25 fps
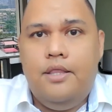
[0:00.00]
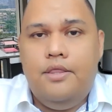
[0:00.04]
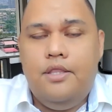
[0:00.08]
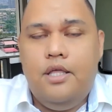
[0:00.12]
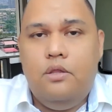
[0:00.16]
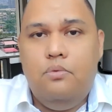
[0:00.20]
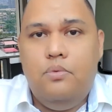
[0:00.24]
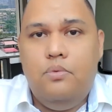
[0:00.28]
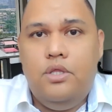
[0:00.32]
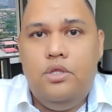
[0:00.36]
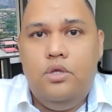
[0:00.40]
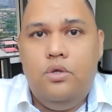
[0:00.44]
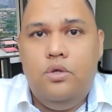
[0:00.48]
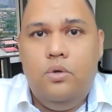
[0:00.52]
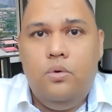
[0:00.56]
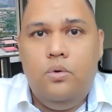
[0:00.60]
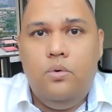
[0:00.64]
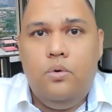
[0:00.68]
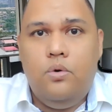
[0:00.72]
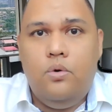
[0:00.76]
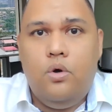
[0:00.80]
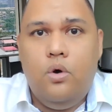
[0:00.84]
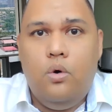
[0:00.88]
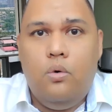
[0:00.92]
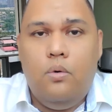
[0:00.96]
And then when
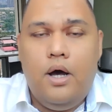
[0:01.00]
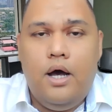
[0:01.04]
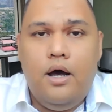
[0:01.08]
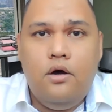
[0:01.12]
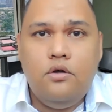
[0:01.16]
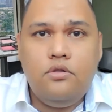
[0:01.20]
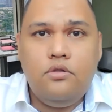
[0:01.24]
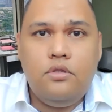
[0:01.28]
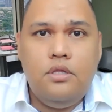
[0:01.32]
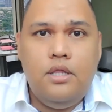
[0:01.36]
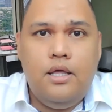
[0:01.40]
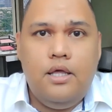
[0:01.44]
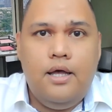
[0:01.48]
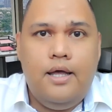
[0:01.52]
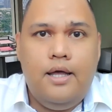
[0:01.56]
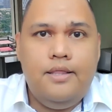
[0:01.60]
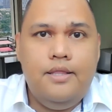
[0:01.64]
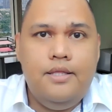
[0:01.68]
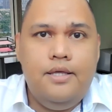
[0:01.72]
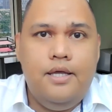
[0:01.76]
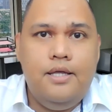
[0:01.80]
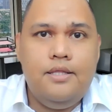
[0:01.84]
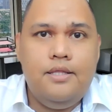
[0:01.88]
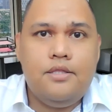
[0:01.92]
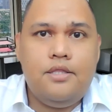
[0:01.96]
you go out
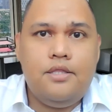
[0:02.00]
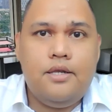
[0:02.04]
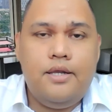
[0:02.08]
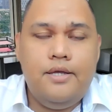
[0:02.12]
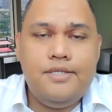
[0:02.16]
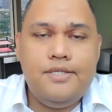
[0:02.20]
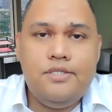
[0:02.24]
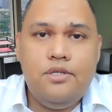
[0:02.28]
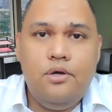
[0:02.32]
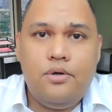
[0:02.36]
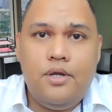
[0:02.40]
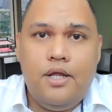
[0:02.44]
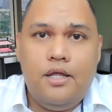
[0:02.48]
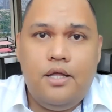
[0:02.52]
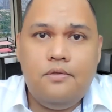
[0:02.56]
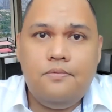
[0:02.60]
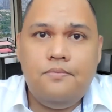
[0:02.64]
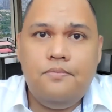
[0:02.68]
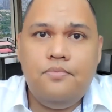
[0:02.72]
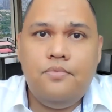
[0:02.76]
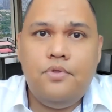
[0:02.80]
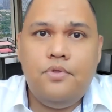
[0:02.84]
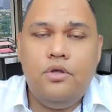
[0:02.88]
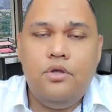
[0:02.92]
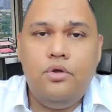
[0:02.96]
and eat at a restaurant,
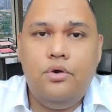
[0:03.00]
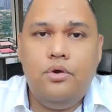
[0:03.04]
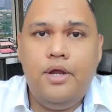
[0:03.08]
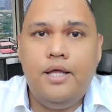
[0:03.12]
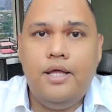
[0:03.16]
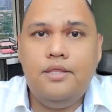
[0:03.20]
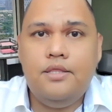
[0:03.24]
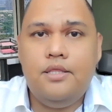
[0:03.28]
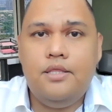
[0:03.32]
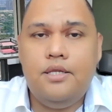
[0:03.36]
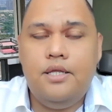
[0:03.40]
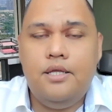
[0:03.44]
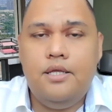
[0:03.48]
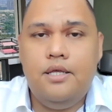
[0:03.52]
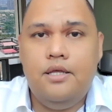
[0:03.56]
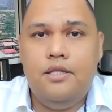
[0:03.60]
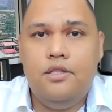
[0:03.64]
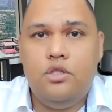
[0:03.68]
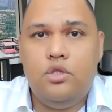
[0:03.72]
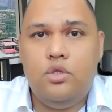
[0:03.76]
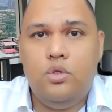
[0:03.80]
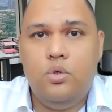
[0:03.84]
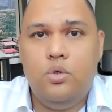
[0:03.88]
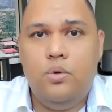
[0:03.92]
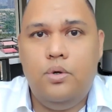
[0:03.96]
you're entering
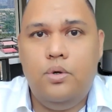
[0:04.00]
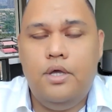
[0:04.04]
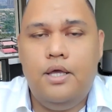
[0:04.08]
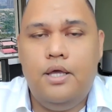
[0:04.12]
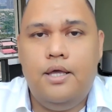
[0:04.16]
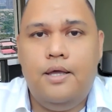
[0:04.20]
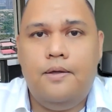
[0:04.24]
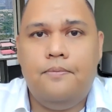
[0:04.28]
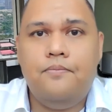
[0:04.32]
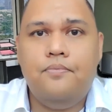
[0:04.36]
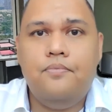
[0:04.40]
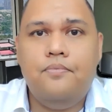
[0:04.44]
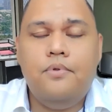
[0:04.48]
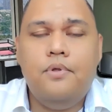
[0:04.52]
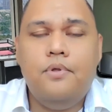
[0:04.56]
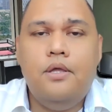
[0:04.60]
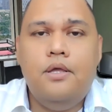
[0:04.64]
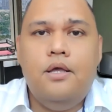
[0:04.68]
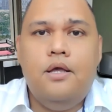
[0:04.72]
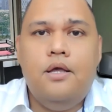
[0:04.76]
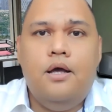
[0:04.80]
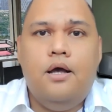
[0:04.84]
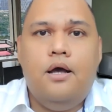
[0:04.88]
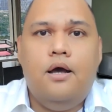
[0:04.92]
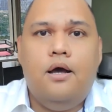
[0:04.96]
into a
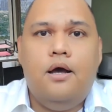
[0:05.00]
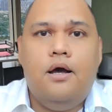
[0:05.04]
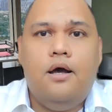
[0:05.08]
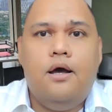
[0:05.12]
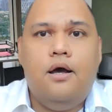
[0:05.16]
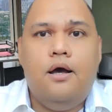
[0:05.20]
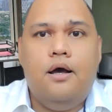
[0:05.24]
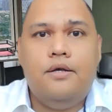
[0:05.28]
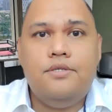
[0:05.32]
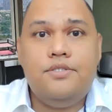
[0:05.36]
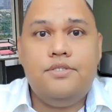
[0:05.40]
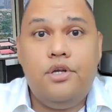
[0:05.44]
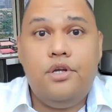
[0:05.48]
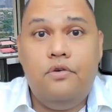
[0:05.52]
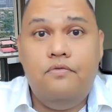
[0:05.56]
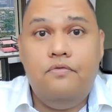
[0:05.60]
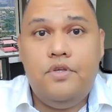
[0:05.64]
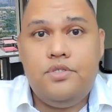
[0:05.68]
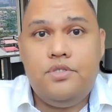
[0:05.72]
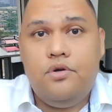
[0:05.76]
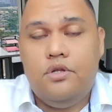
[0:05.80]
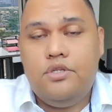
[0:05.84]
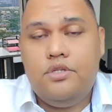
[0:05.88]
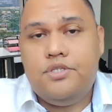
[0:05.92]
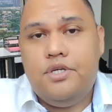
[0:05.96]
uh,
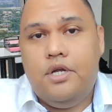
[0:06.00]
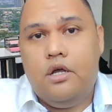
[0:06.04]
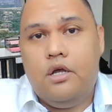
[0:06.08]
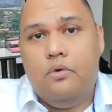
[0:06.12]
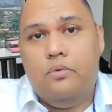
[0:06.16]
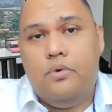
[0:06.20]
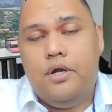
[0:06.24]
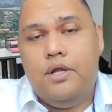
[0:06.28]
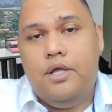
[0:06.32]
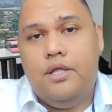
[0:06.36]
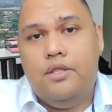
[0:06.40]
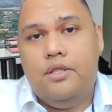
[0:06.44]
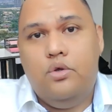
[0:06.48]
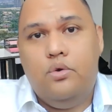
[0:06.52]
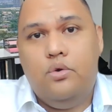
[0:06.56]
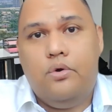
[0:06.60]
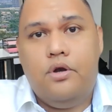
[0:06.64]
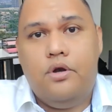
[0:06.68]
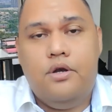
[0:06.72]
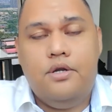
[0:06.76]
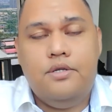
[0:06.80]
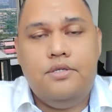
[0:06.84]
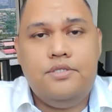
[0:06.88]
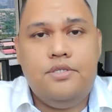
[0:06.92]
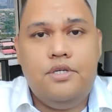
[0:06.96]
service contract wherein you
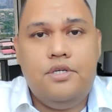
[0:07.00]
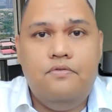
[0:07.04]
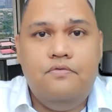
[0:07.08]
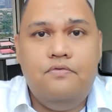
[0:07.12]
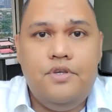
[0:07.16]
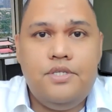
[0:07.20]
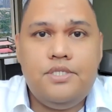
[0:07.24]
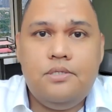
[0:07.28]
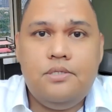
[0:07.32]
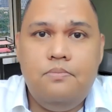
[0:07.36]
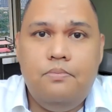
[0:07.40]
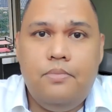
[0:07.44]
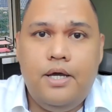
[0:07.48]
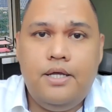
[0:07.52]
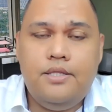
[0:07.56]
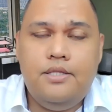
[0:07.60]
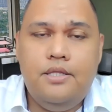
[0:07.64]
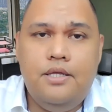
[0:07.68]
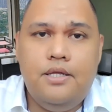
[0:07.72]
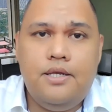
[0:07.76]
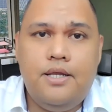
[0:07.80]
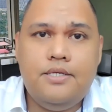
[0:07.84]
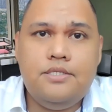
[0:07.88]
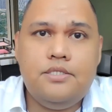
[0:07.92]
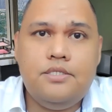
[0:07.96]
are serviced by
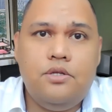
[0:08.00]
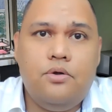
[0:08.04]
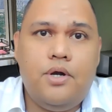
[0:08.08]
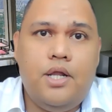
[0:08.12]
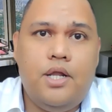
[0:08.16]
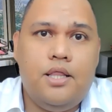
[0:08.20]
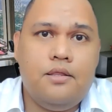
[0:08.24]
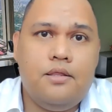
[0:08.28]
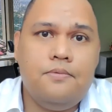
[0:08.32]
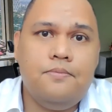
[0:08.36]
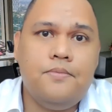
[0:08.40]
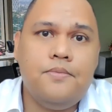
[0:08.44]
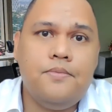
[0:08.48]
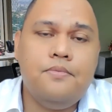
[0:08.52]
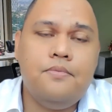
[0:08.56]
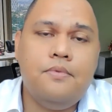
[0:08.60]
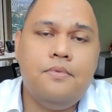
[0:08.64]
the restaurant.